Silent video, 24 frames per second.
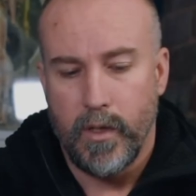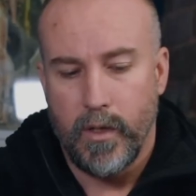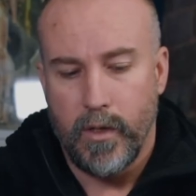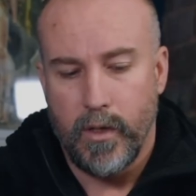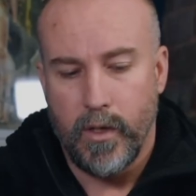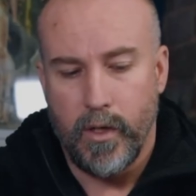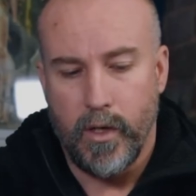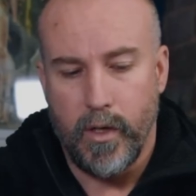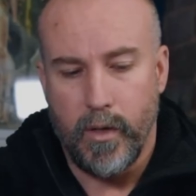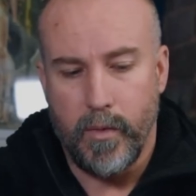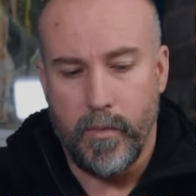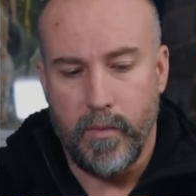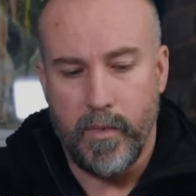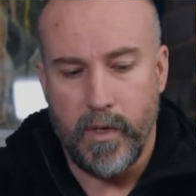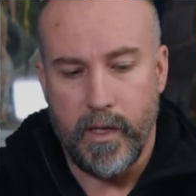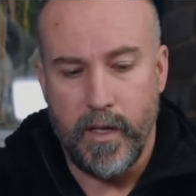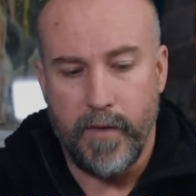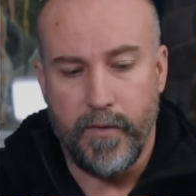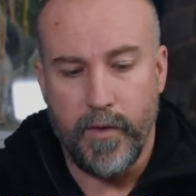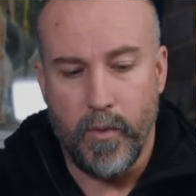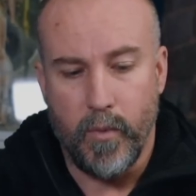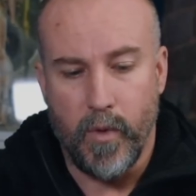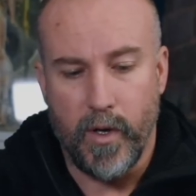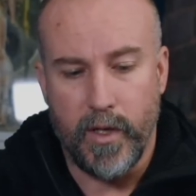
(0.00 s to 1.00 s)
And
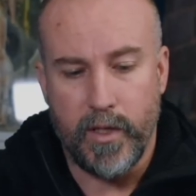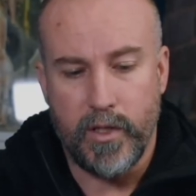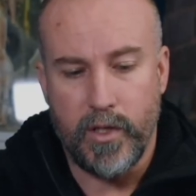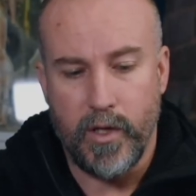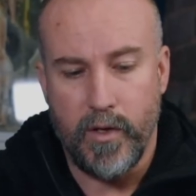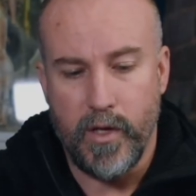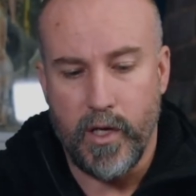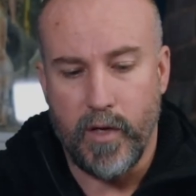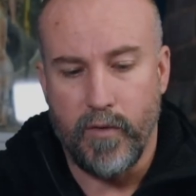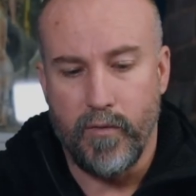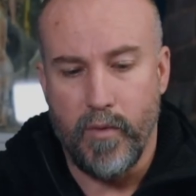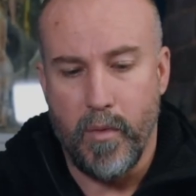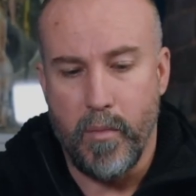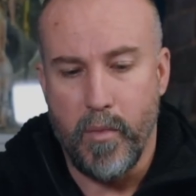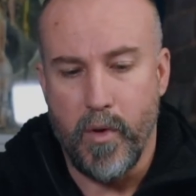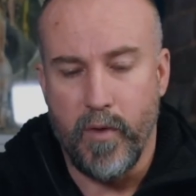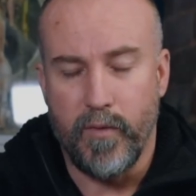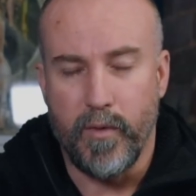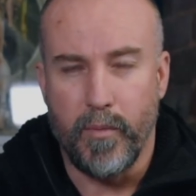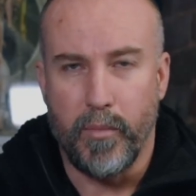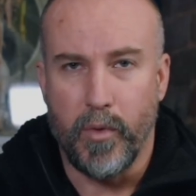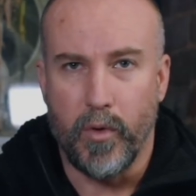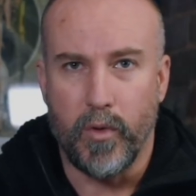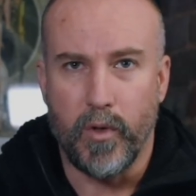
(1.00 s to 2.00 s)
if you wanted to, you can
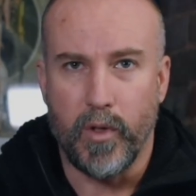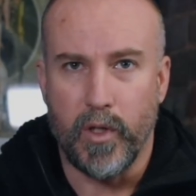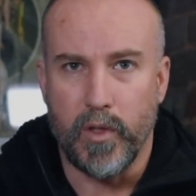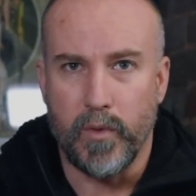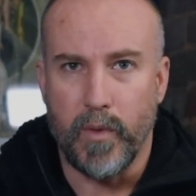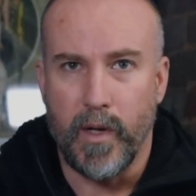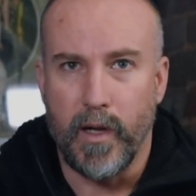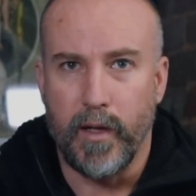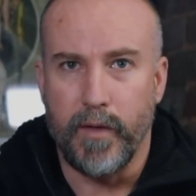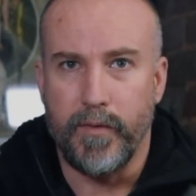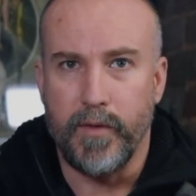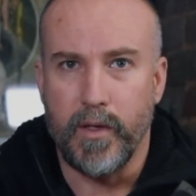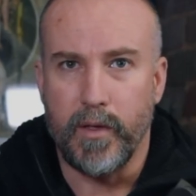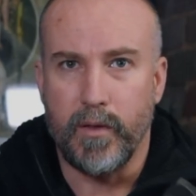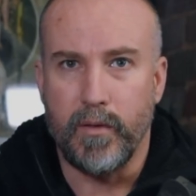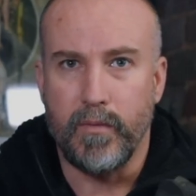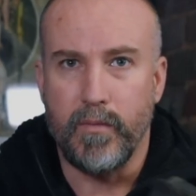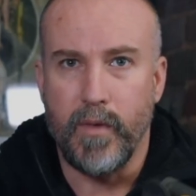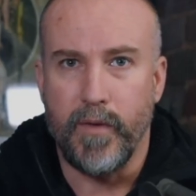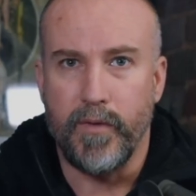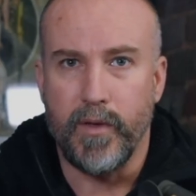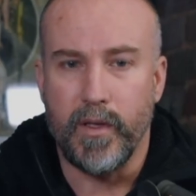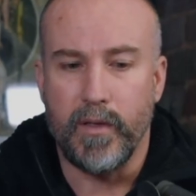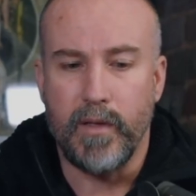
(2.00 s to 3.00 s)
remove the buckle as well if you're
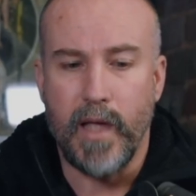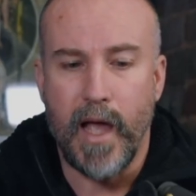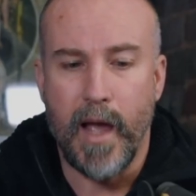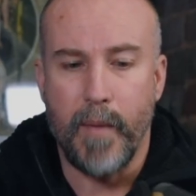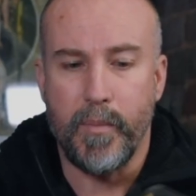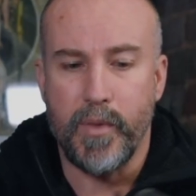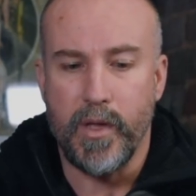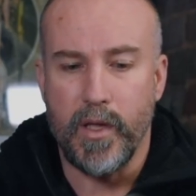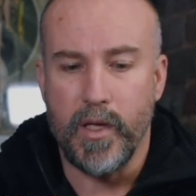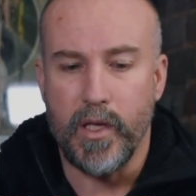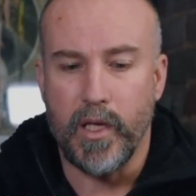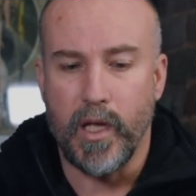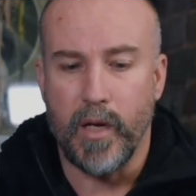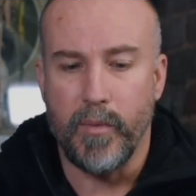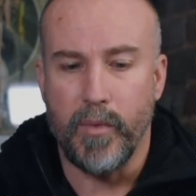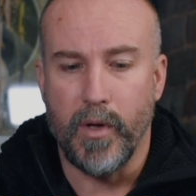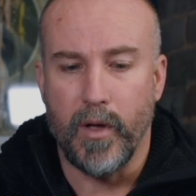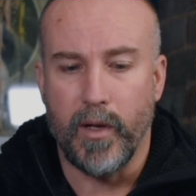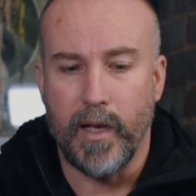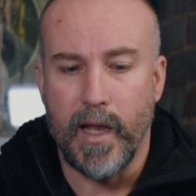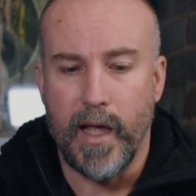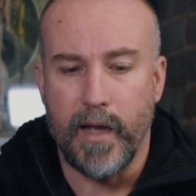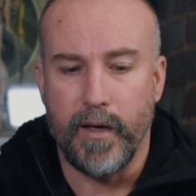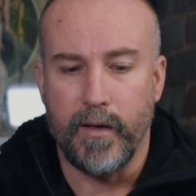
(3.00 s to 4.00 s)
happy that you're going to be
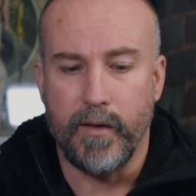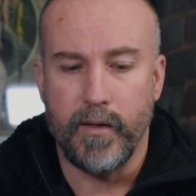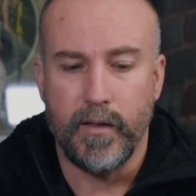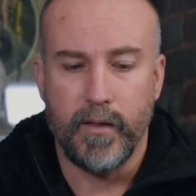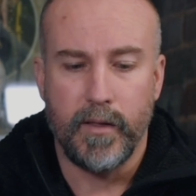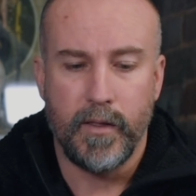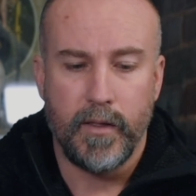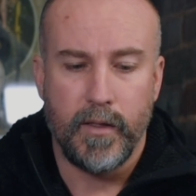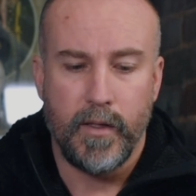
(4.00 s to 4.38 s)
on land.